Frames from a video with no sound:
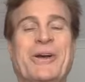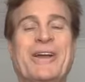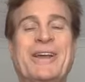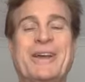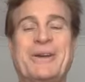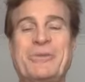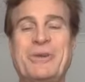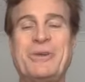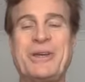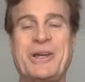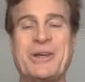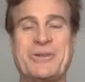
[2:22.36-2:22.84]

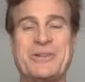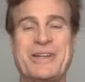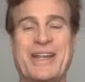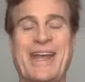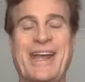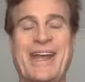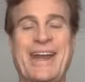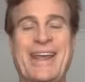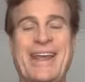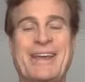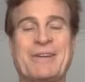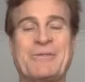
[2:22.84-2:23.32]
we go
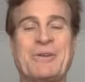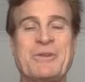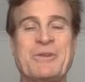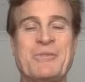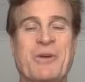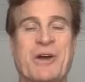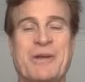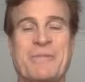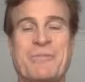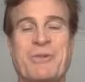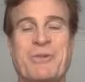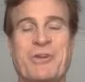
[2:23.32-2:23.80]
dating and we
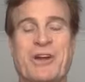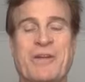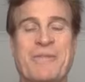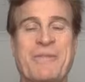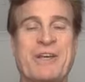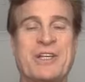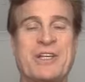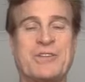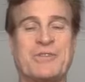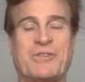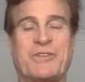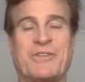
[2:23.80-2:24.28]
want to put our
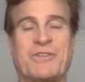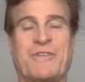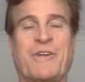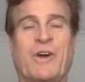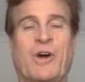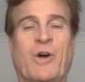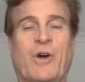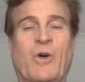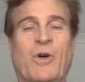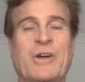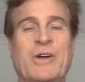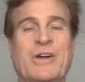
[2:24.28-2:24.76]
best foot
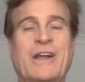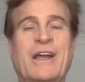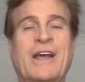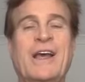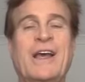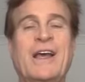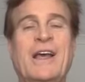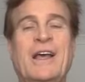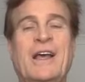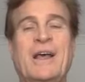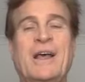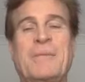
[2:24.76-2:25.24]
forward,
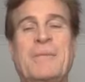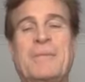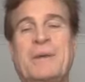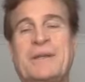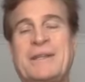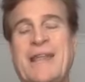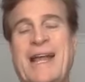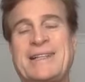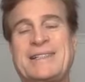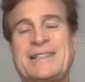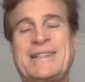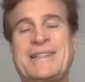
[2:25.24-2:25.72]
but
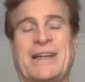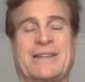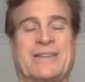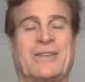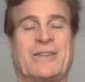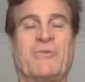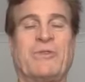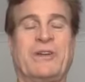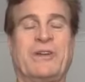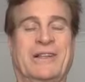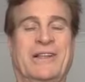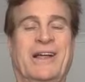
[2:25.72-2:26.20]
that's not the
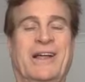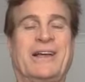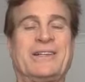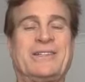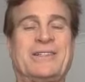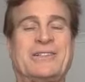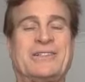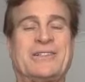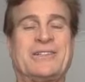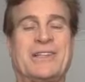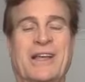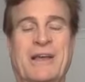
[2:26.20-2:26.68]
real
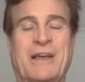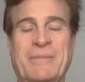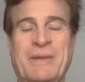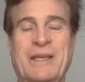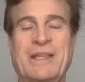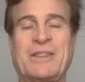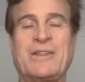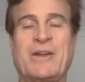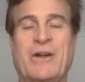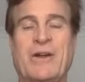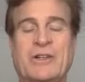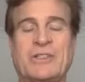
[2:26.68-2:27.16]
us. I
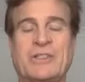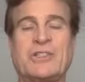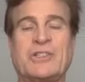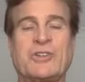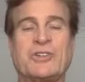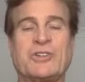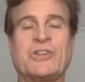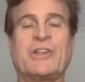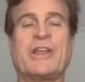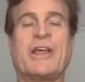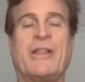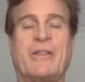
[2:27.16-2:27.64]
mean, there are
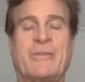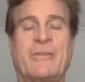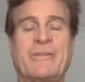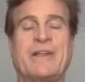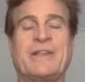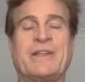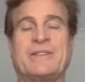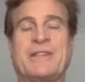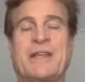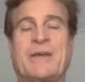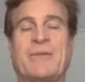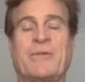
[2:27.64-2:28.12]
social
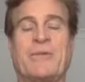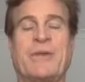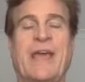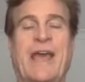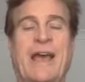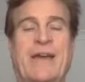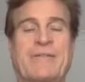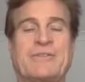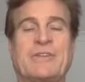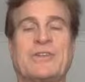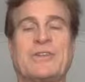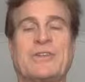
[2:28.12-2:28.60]
elements that we
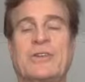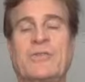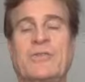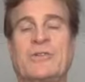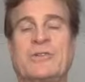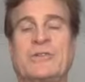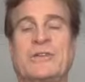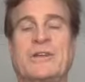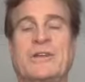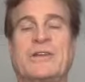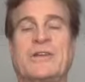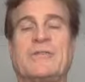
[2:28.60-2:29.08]
have to
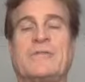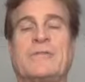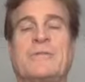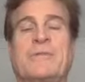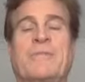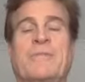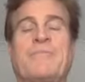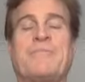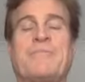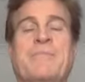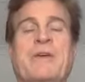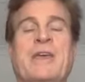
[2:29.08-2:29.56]
do,
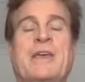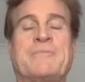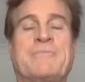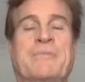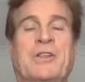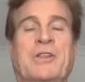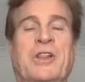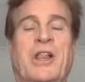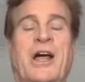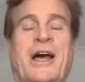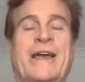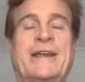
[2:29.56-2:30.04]
being
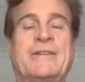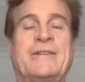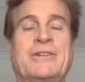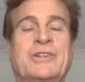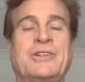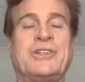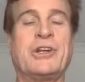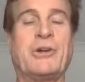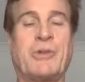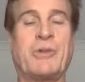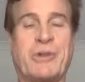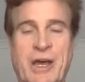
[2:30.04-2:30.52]
polite and
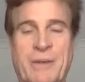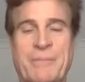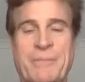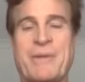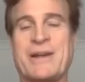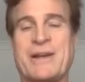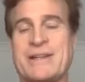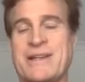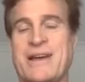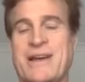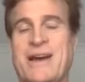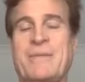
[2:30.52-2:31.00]
showing up
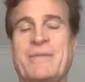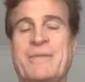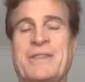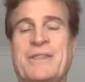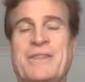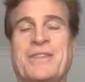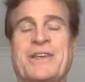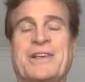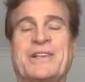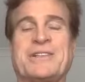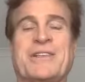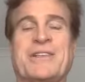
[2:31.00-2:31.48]
on time
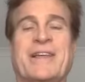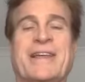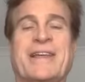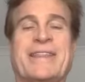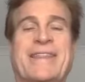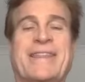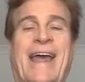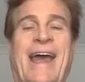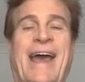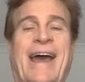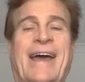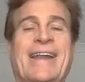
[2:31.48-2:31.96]
and things like
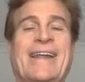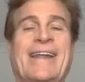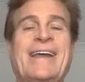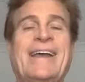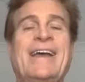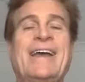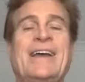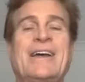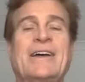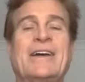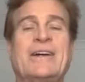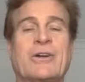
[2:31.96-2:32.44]
that,
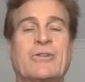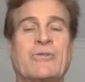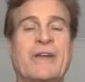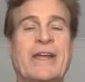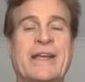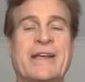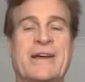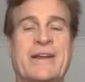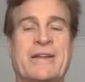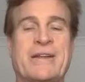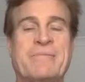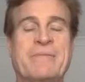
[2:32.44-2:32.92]

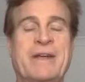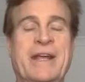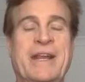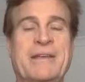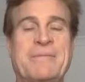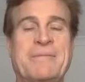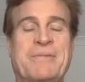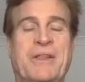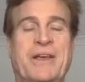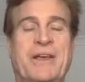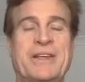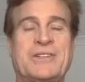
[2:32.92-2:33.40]
agreeing on a
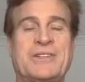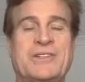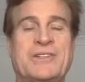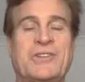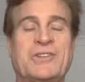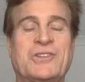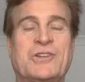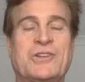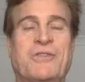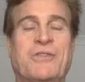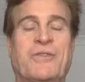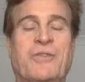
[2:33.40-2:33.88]
meeting place and
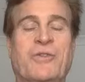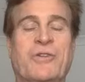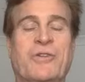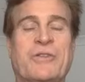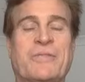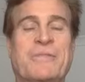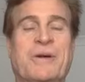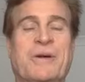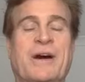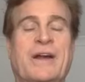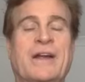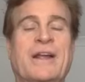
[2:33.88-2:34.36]
so forth.
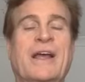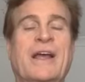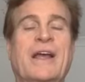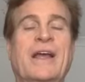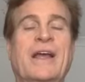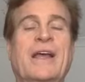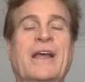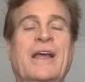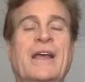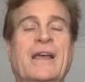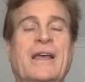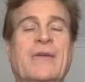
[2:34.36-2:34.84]
But
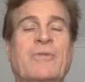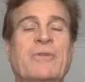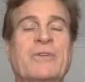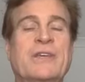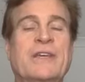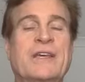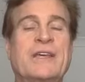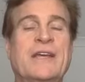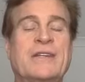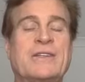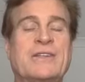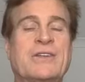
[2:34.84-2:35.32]
when
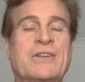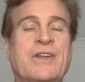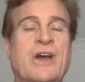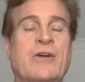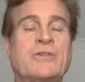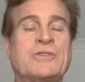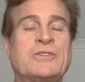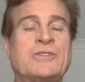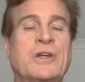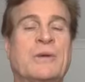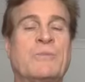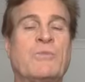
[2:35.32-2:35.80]
you get to
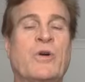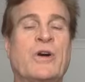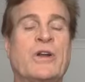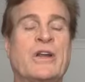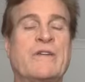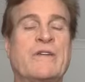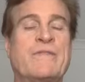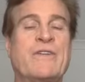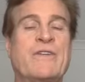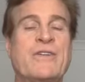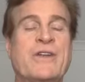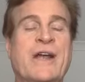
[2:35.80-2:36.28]
know someone,
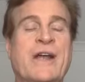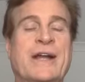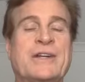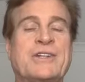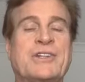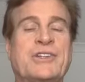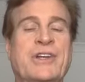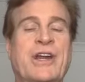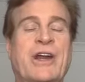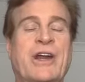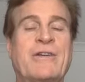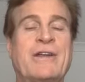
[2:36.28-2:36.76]
if you're not
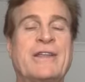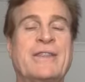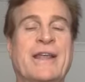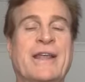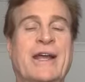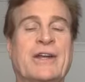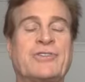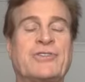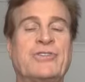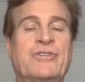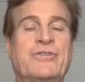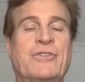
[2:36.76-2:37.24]
sharing
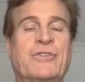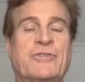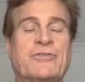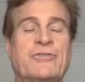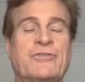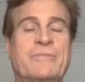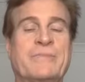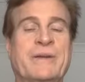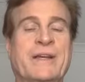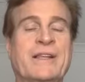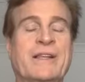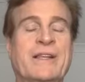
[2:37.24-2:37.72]
that true
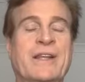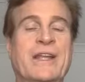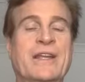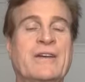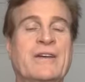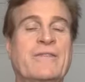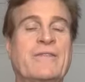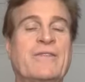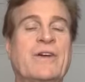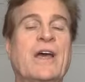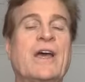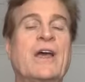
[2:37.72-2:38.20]
vulnerability
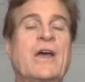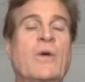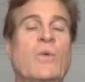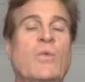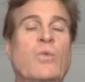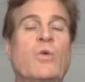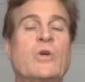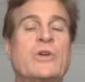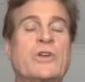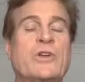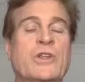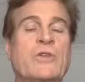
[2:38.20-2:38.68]
of
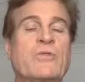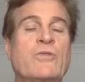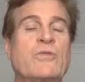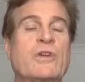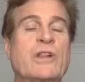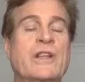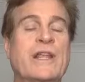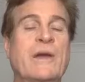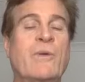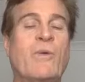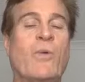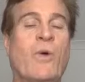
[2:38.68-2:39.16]
what you
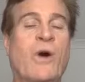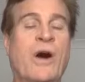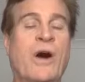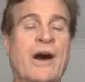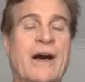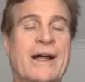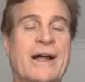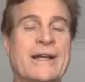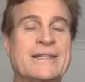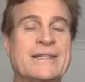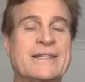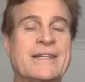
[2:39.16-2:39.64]
really
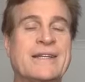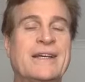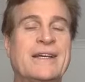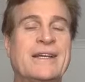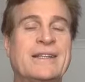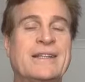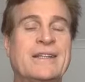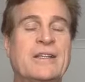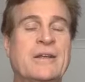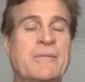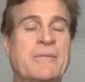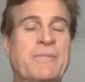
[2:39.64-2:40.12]
want,
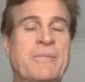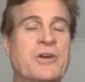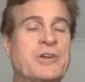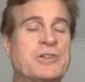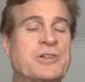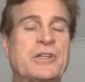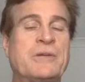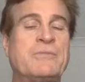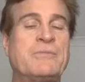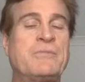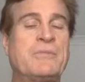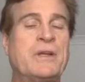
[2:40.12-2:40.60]
then the
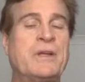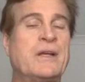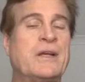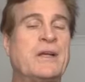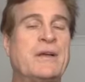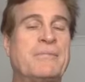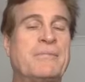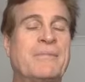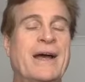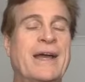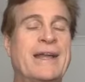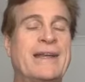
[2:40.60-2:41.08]
person
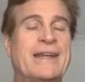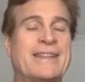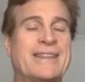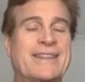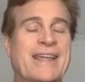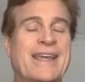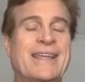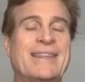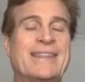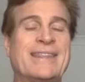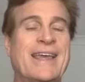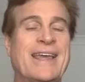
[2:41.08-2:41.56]
might
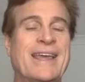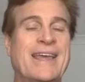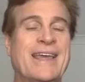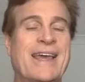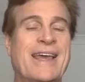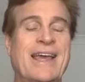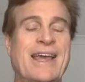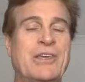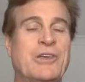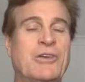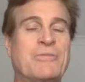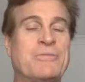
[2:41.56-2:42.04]
think they
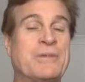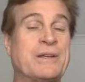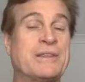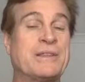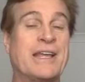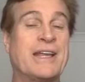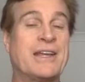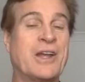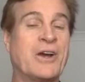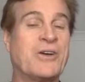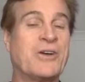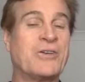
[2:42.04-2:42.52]
get you, but
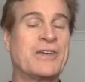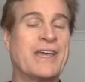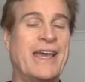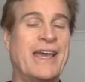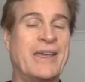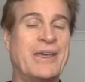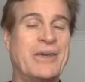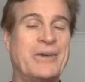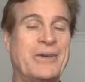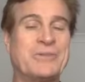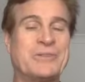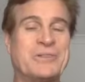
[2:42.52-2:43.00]
they don't
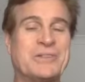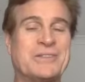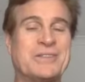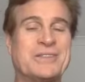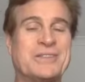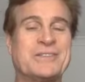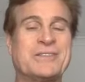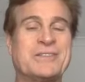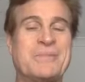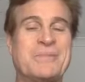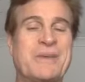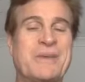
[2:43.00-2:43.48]
get you.
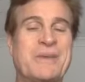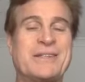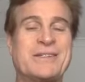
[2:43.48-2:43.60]
Does that make